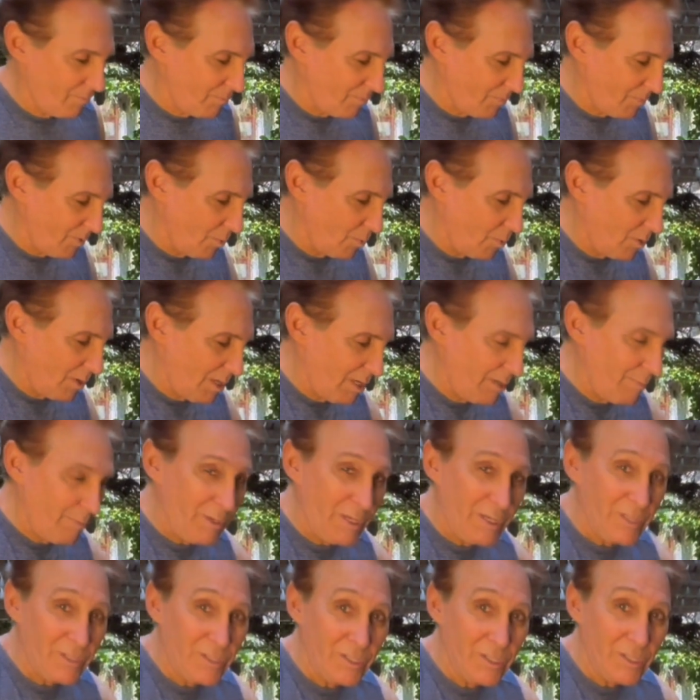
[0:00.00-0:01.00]
Why?
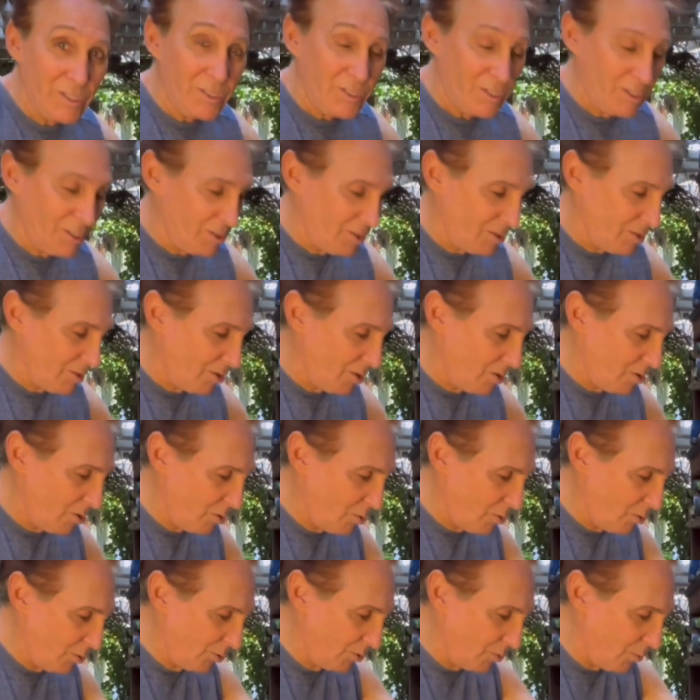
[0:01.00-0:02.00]
Because this doesn't
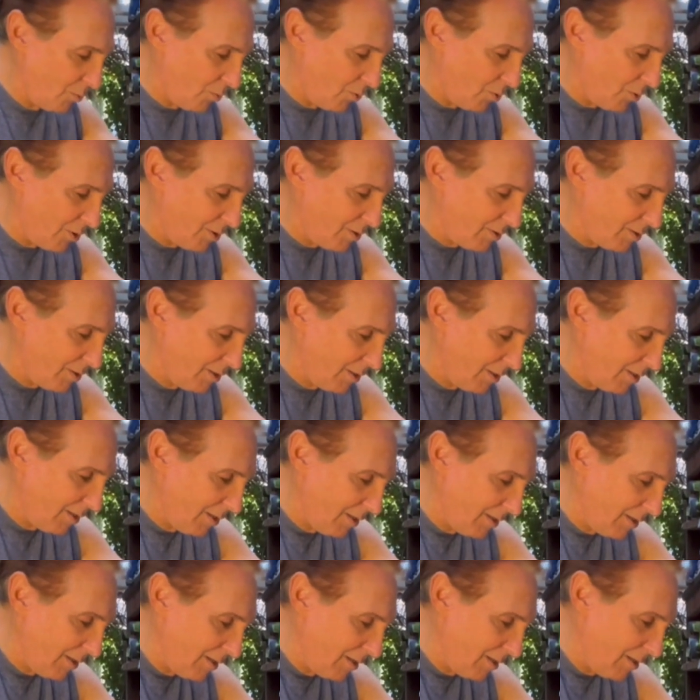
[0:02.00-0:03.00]
hold the water.
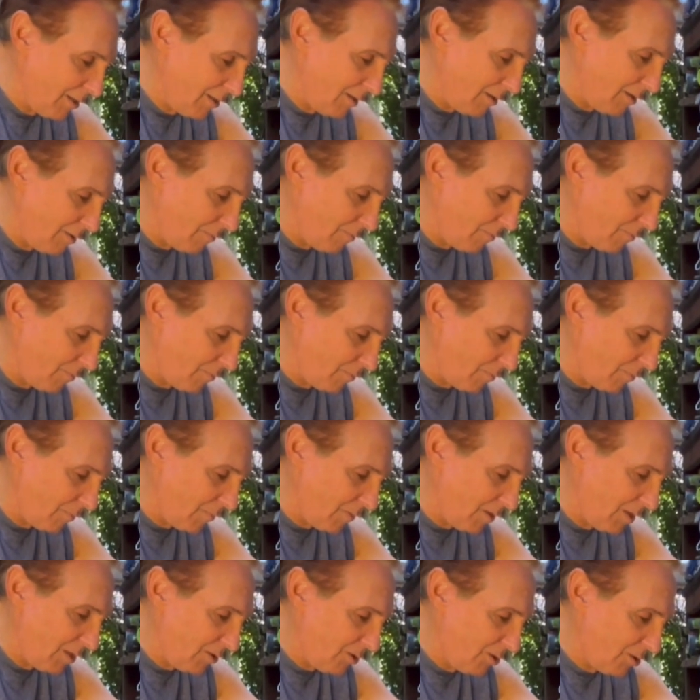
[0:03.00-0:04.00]

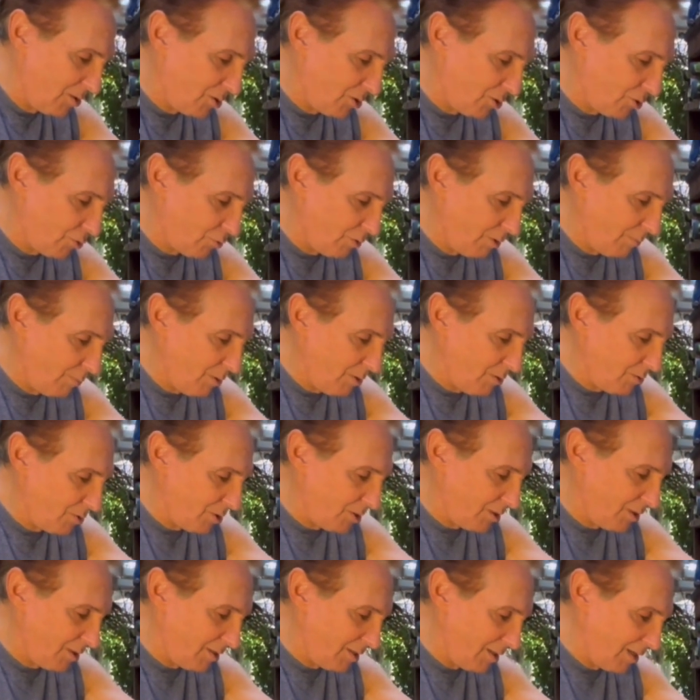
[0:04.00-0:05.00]
It distributes
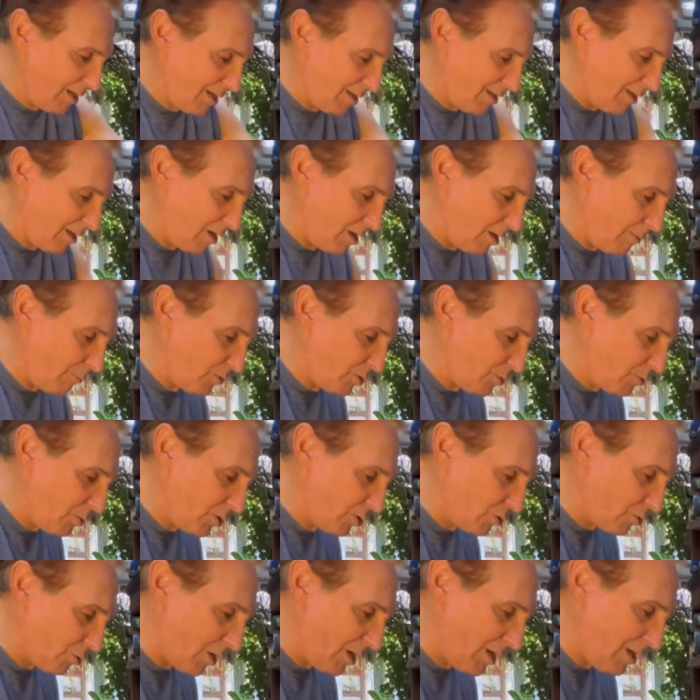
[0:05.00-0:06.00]
it and helps with
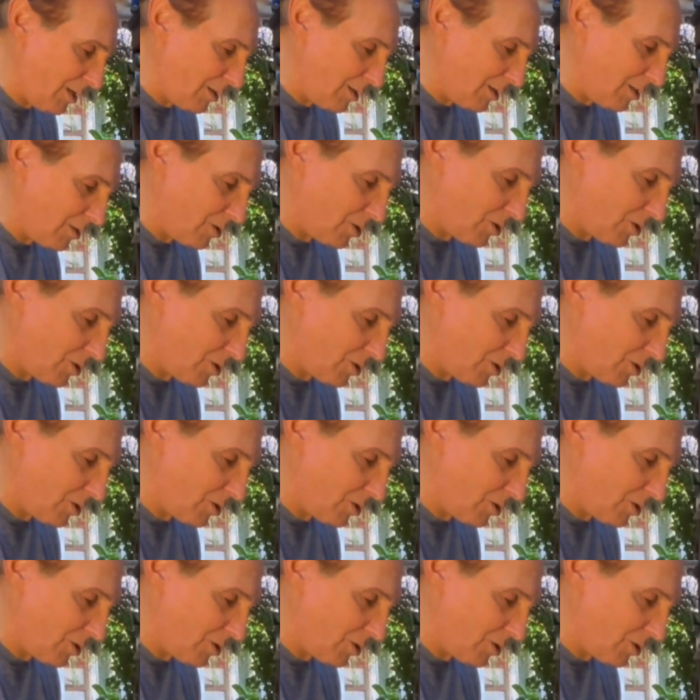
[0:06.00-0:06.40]
drainage.